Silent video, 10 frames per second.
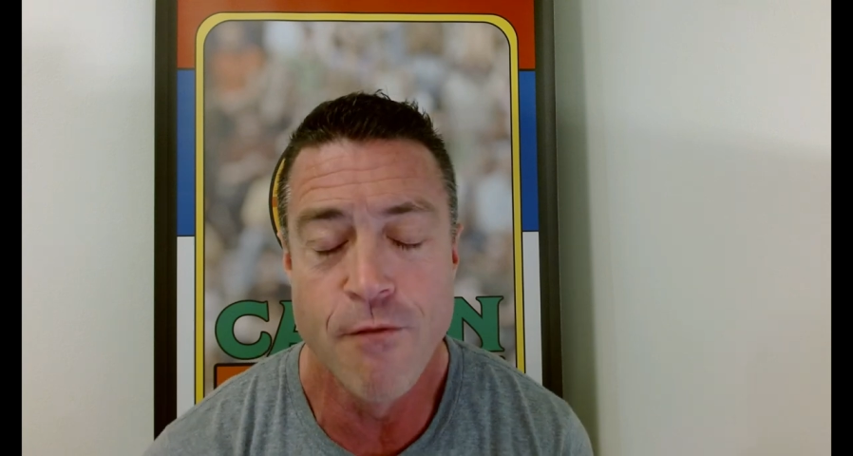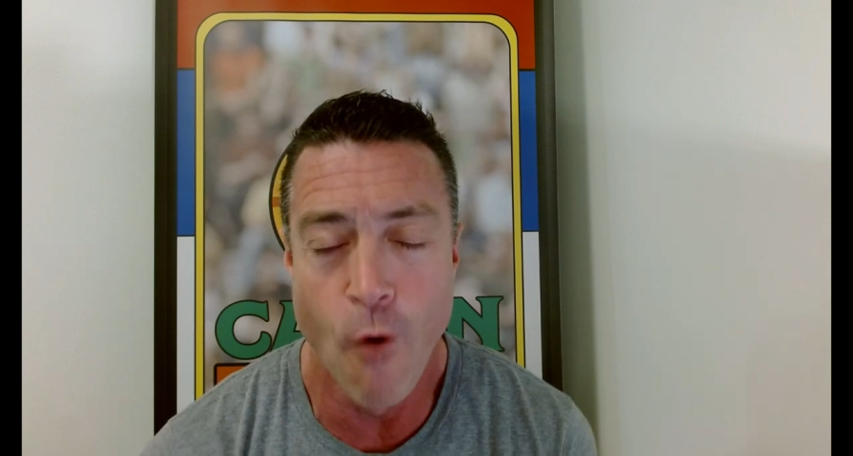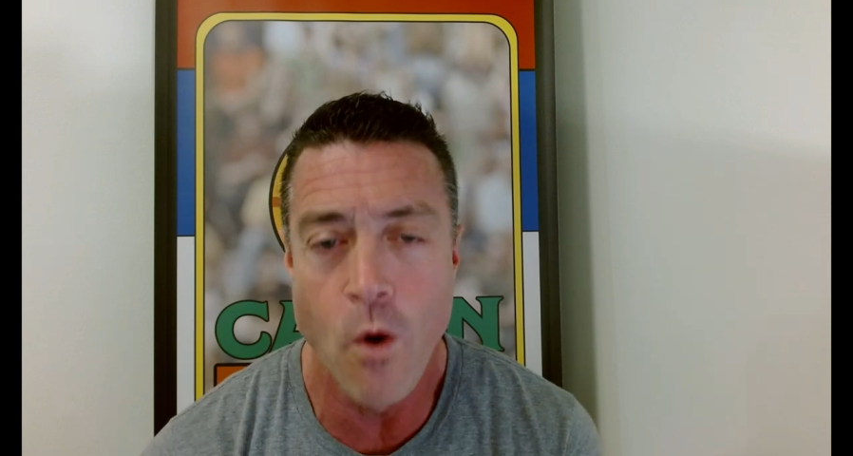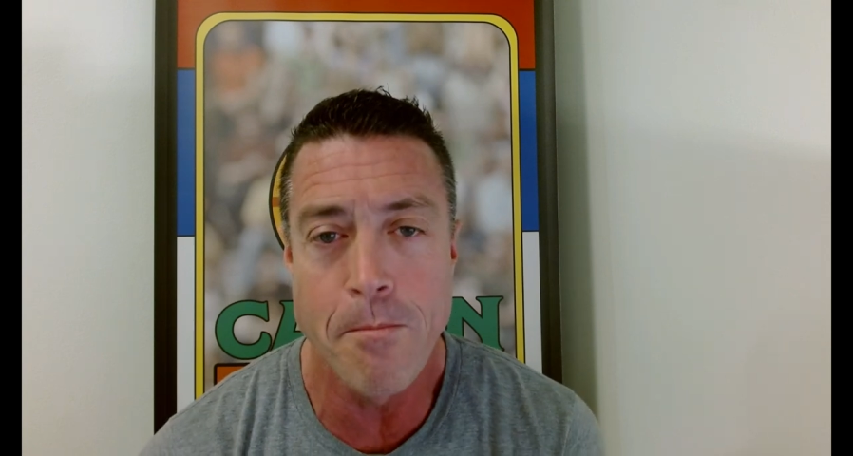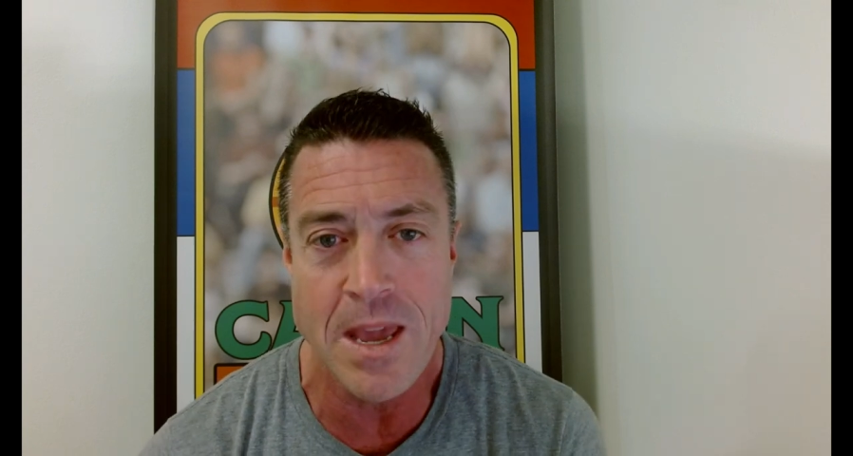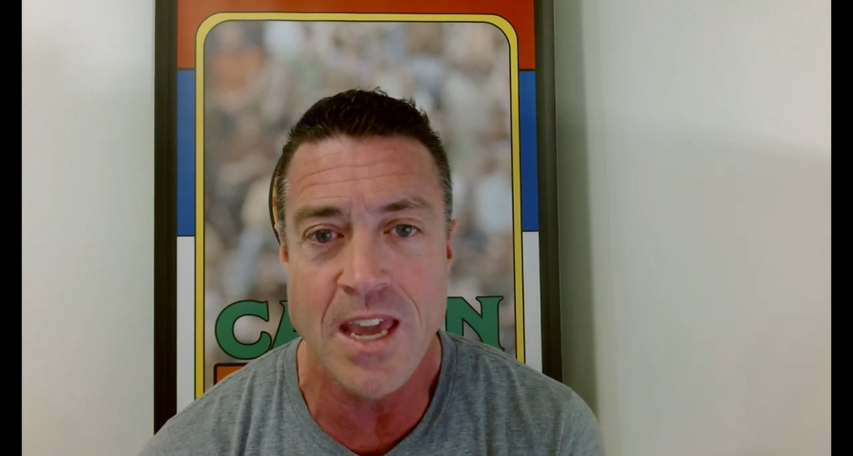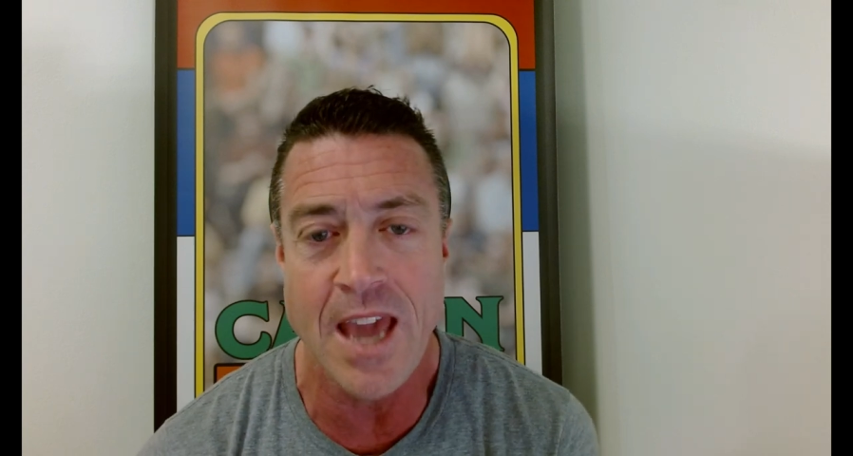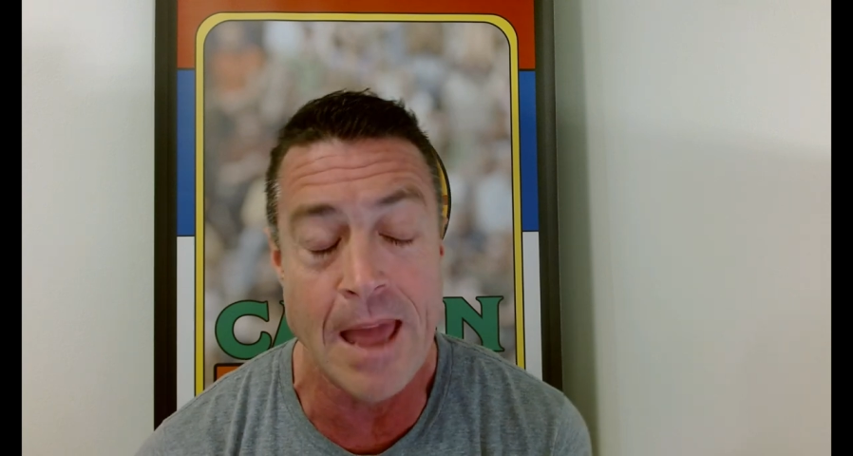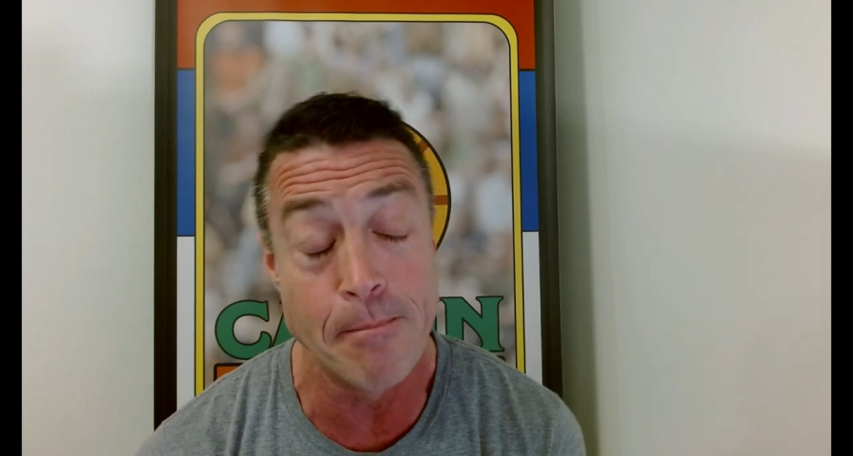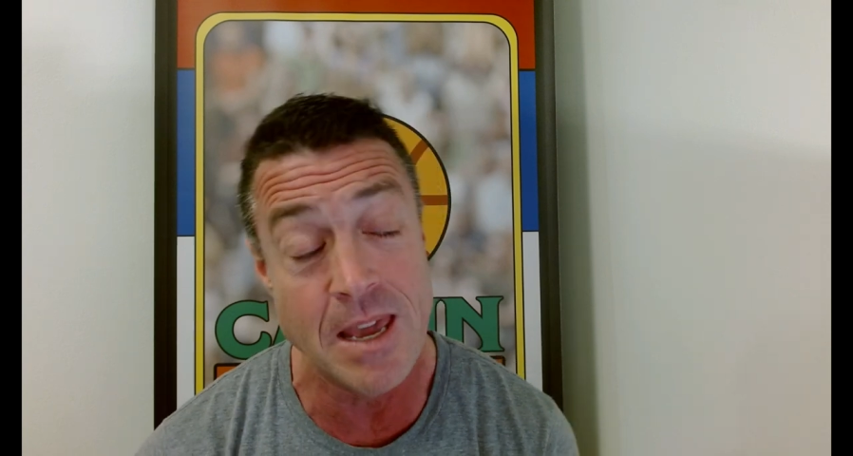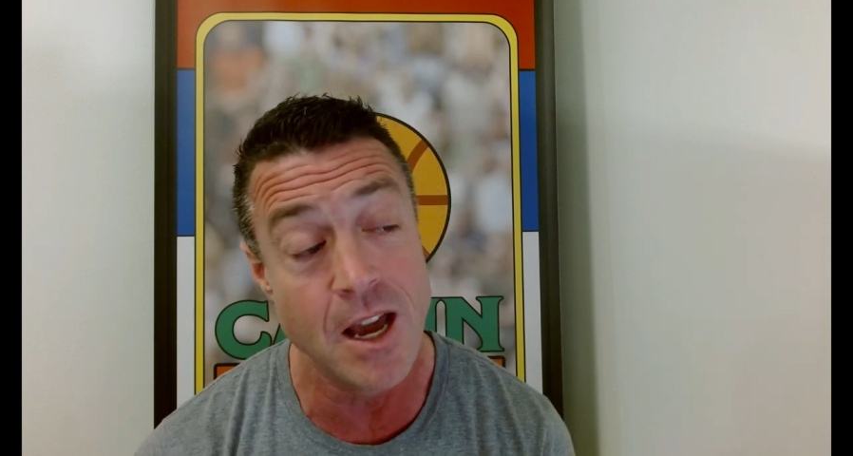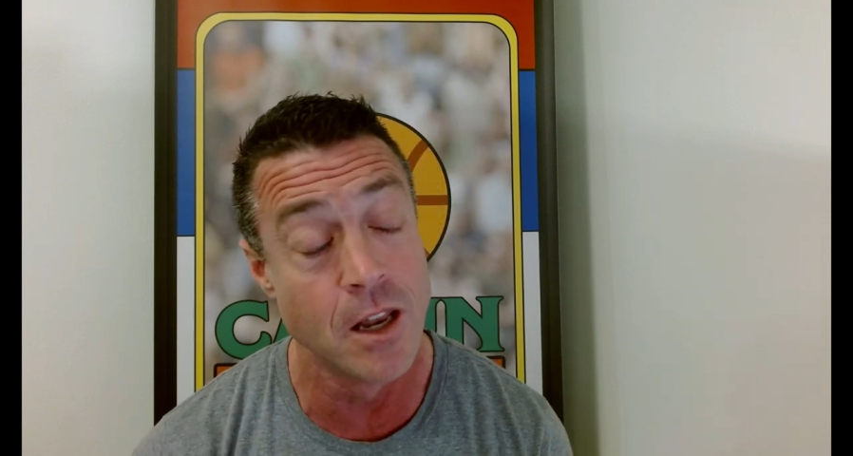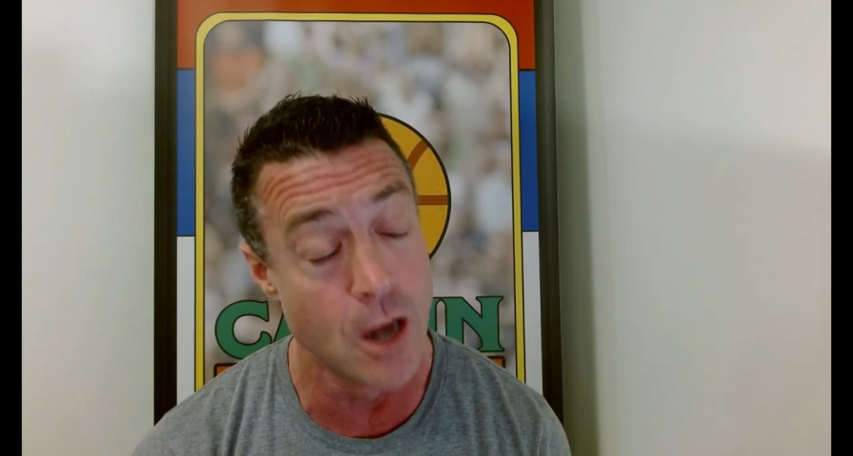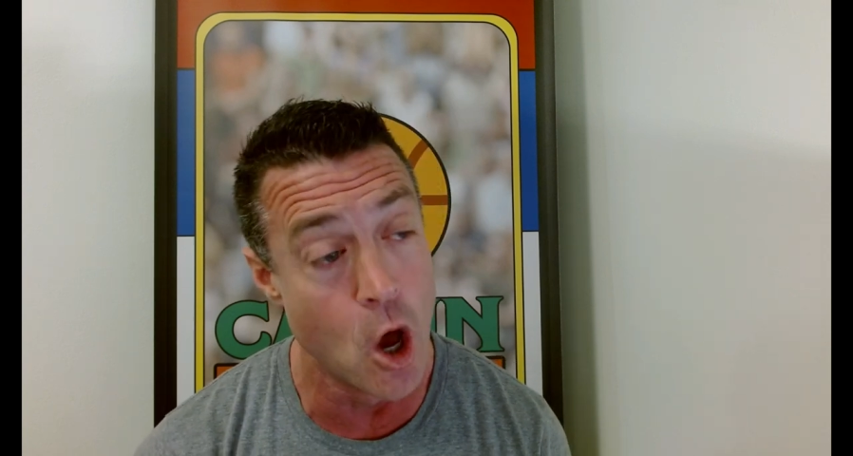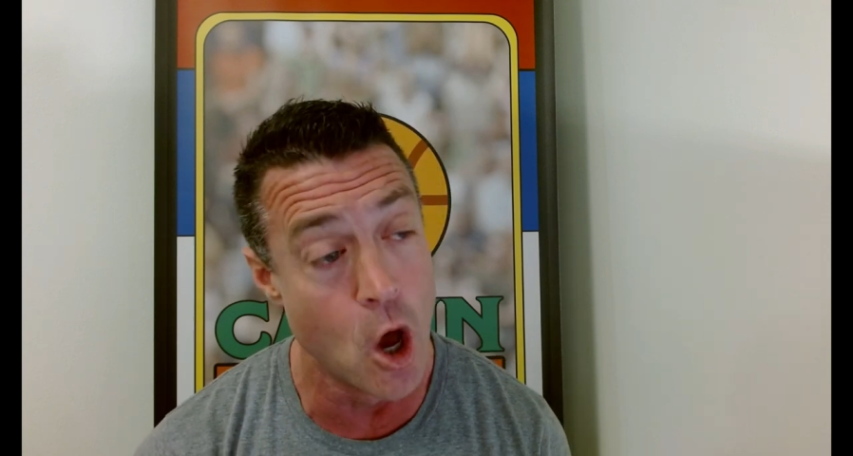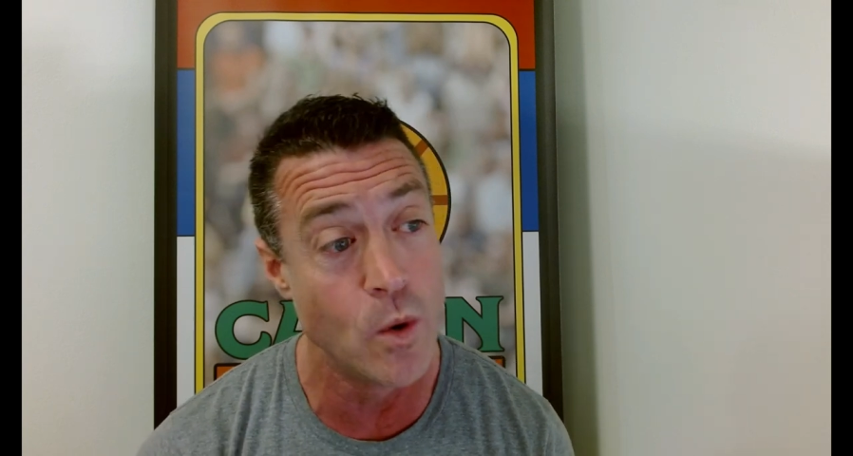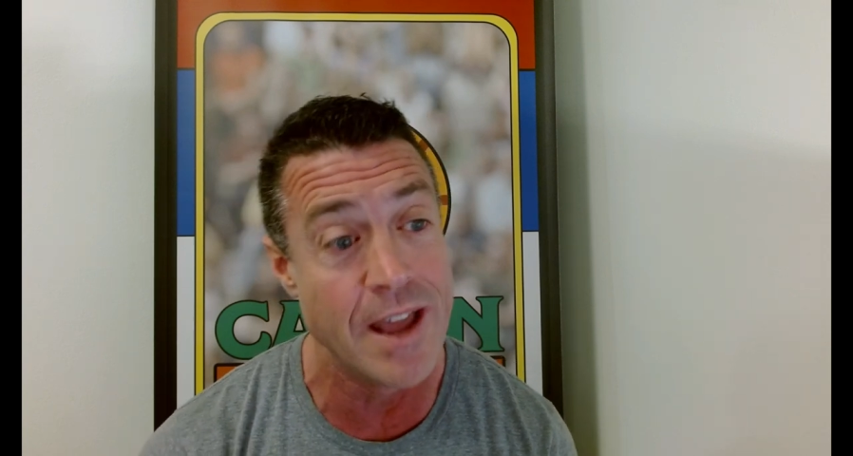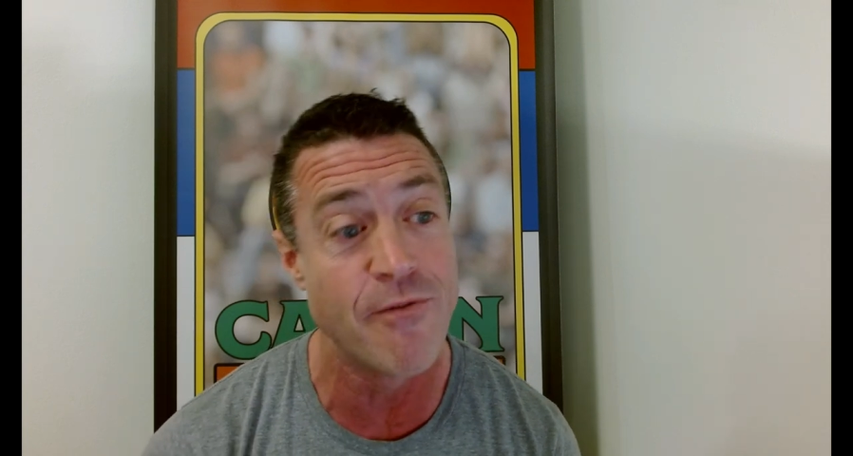for me and me alone.